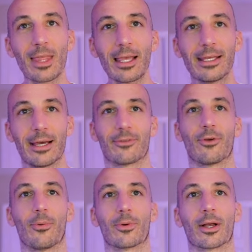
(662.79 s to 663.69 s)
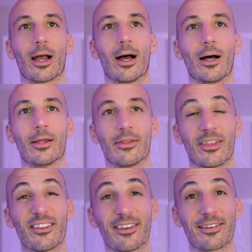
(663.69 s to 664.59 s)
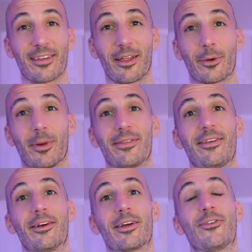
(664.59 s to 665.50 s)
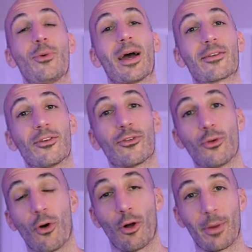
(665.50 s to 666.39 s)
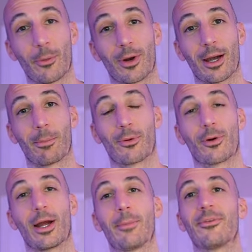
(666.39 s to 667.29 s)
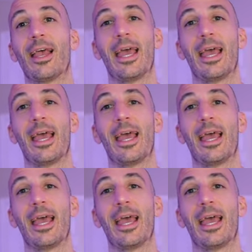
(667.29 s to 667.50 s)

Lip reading: yeah, so the $6 a month tier gets you access to all my workout programs,